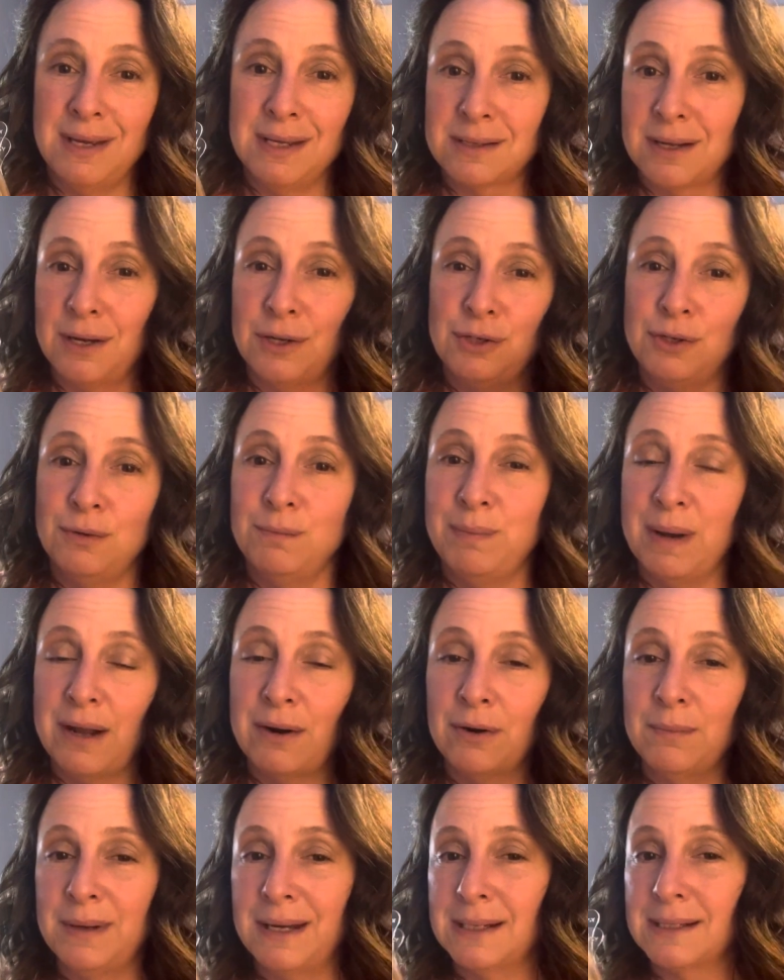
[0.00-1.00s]
is going to do
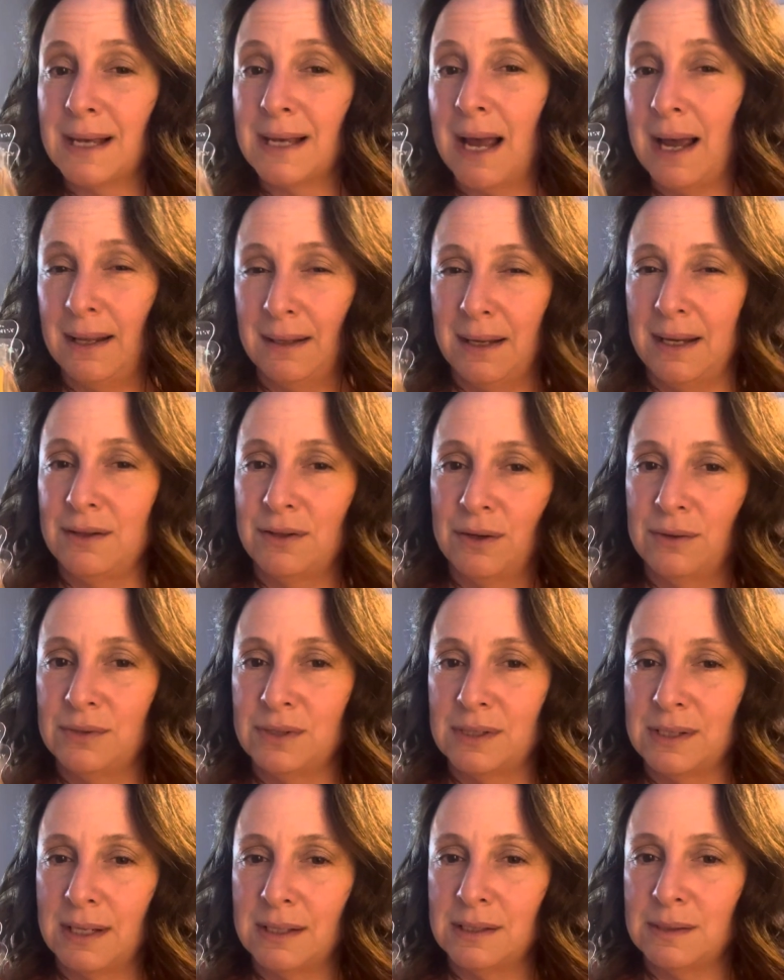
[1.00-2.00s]
better because I like
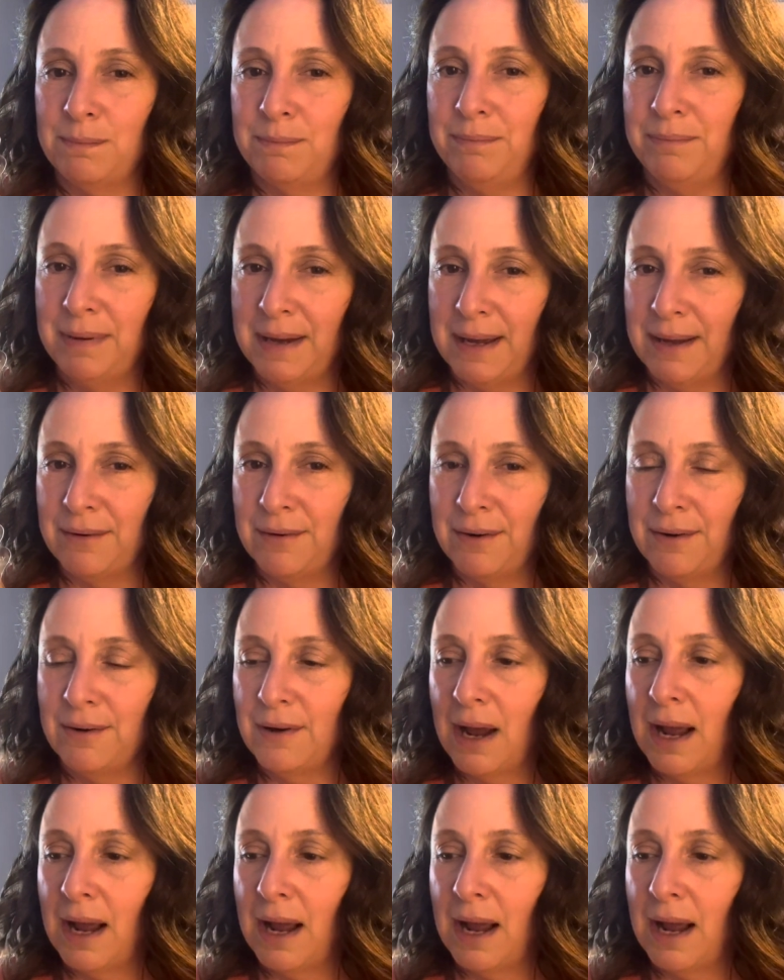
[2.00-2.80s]
those scents better.